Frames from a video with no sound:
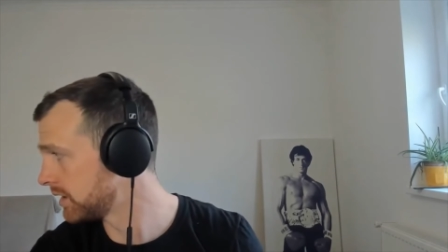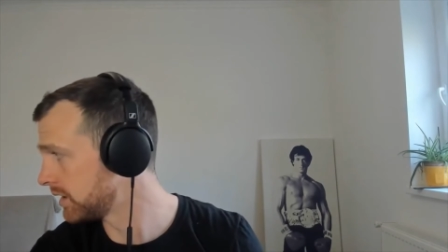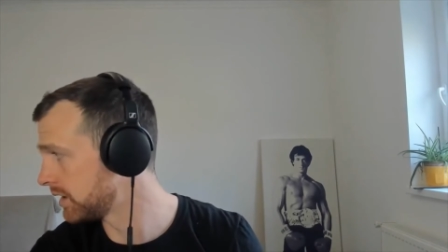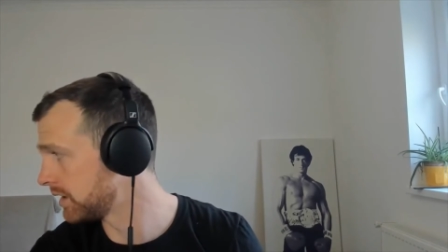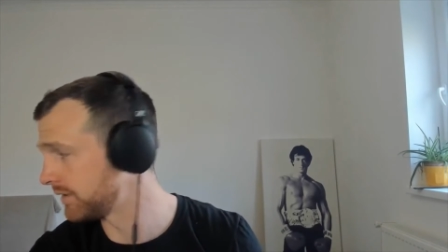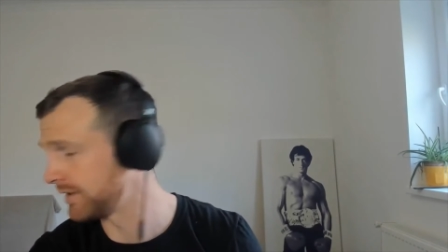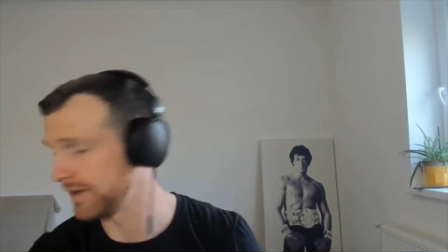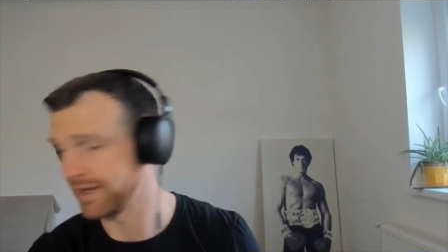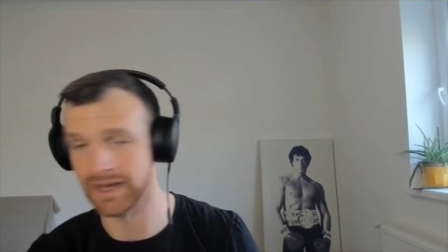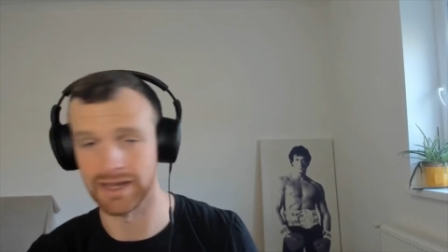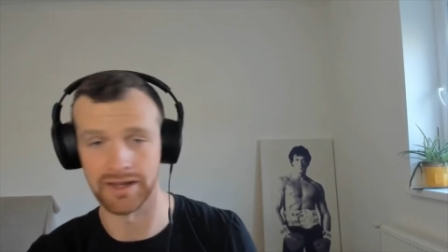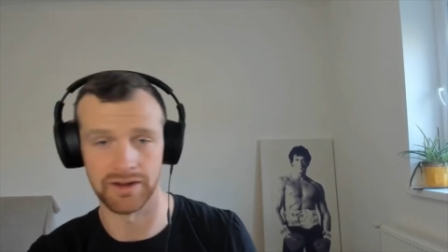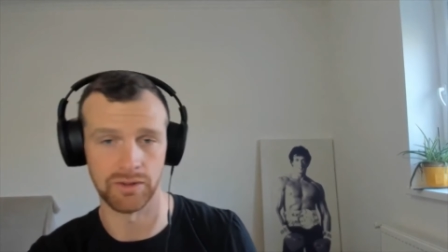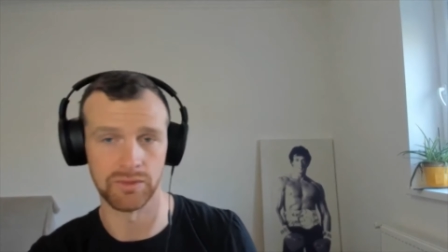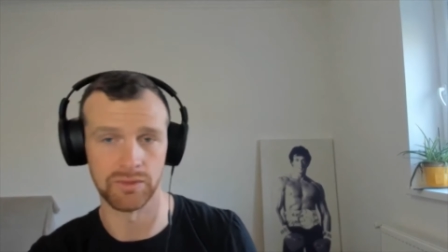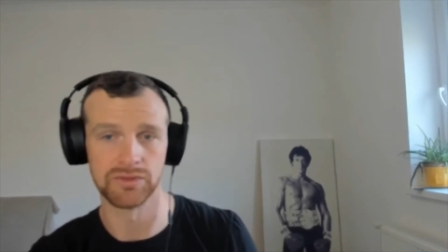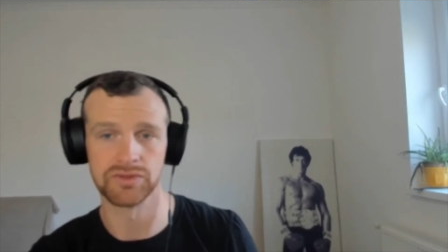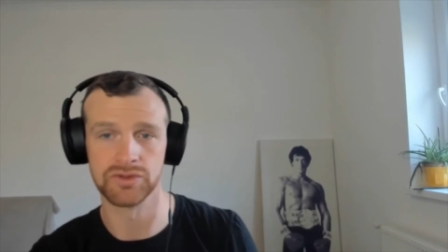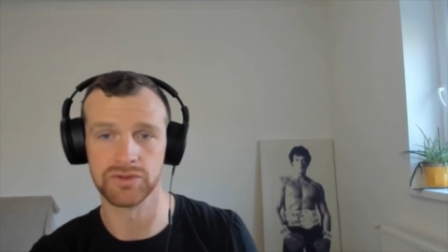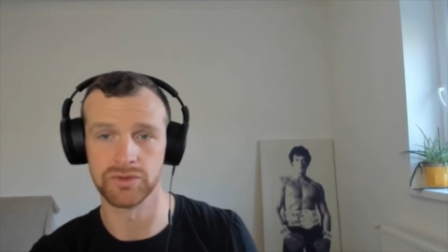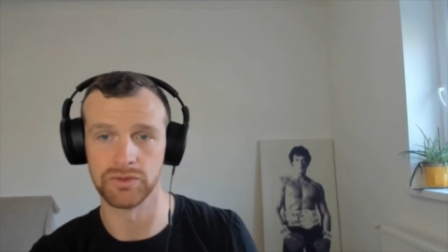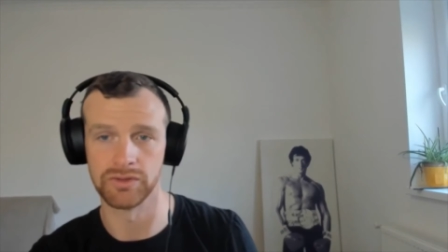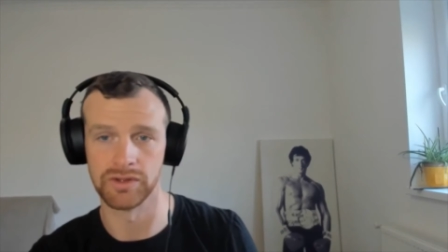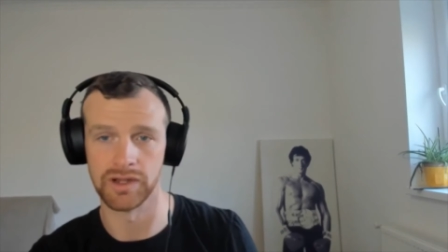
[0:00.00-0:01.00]
and they get an old
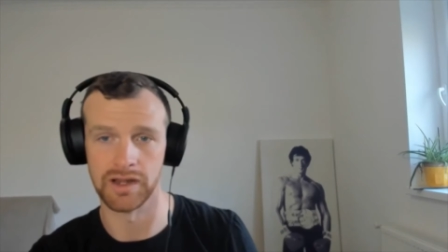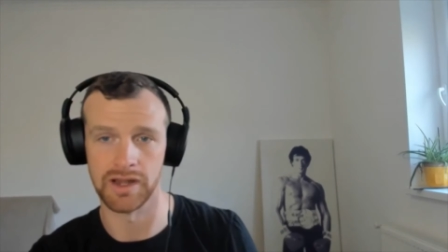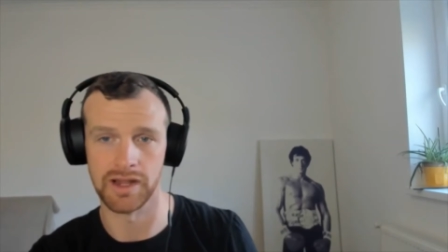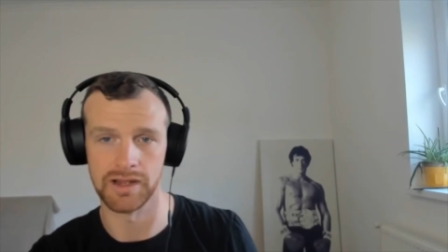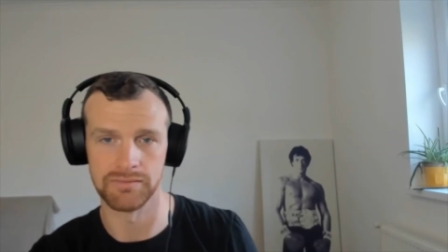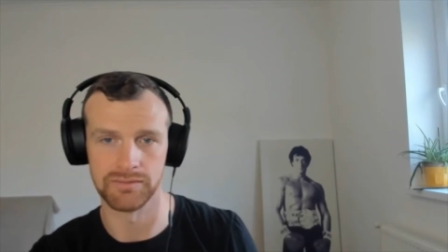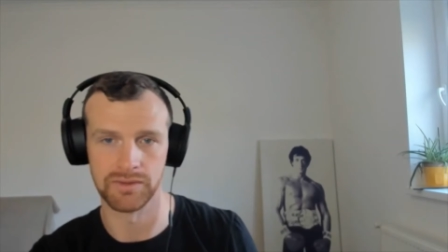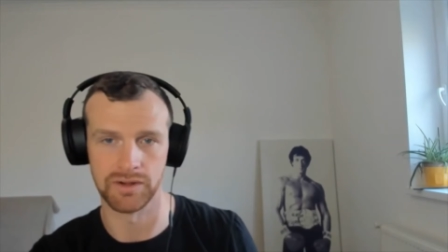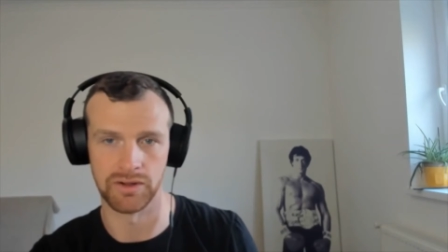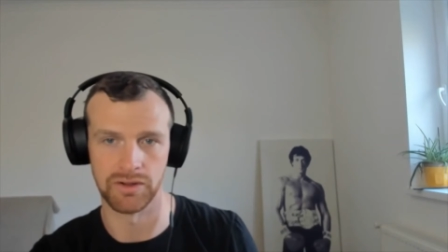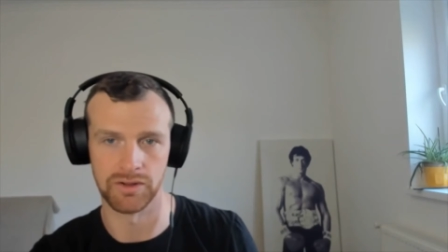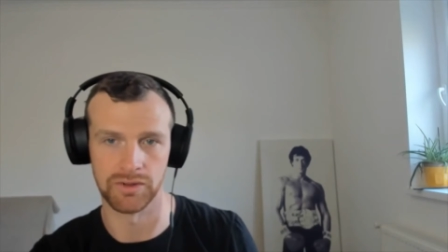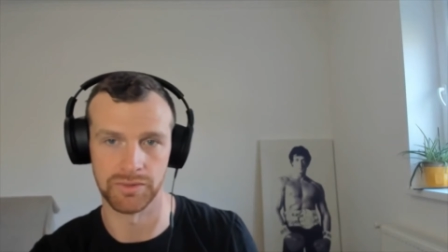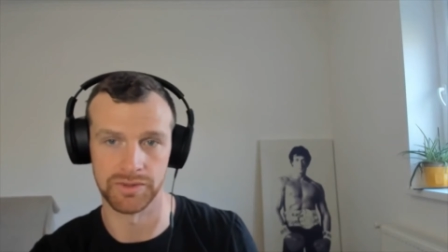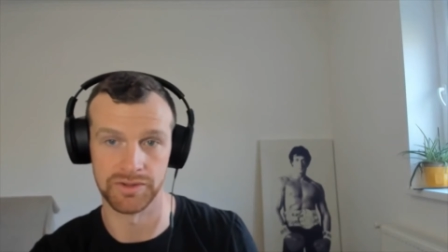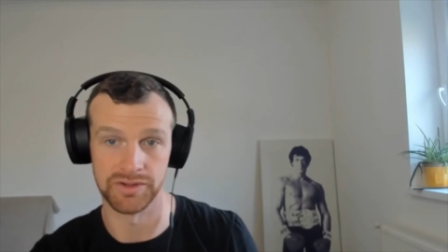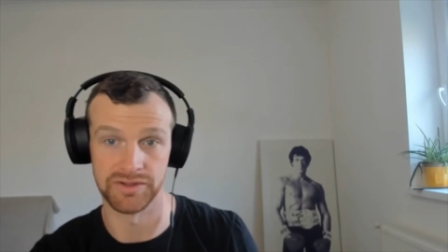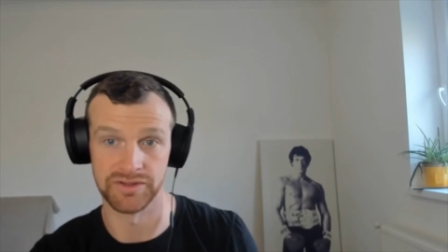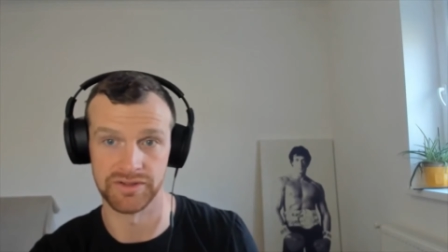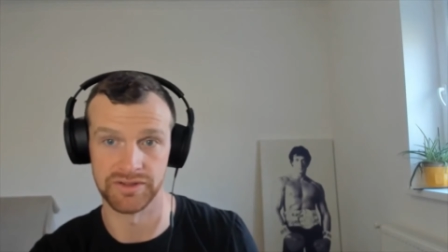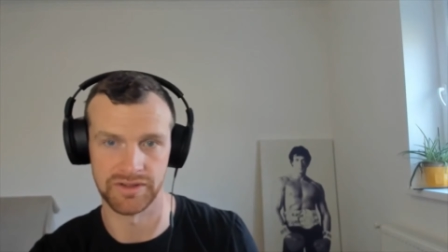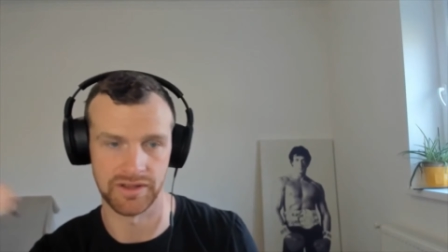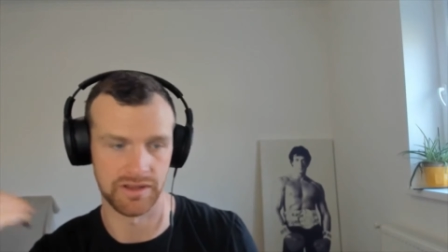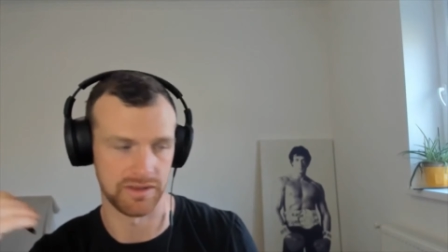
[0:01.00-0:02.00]
school alarm clock, which
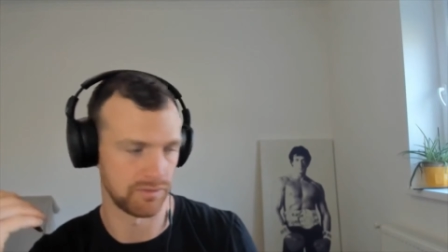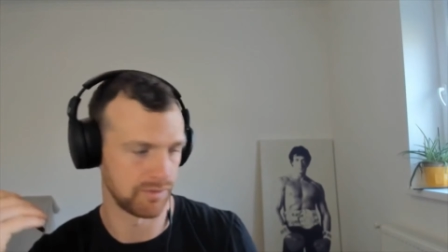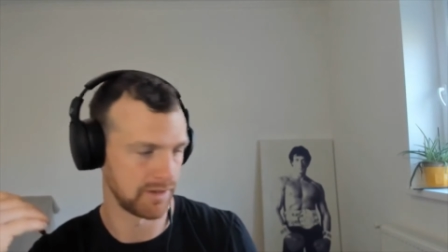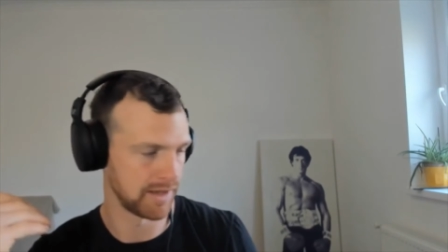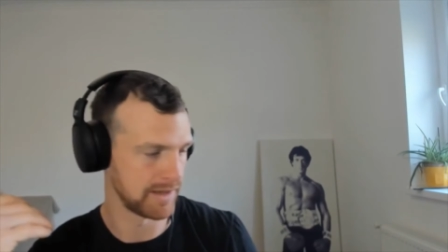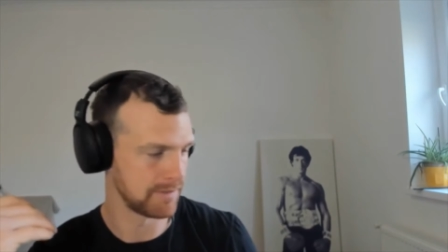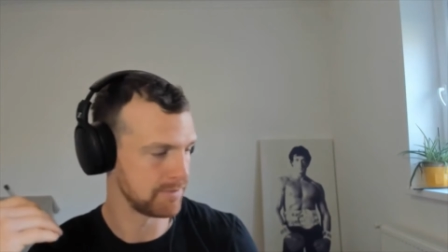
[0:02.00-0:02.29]
is another way.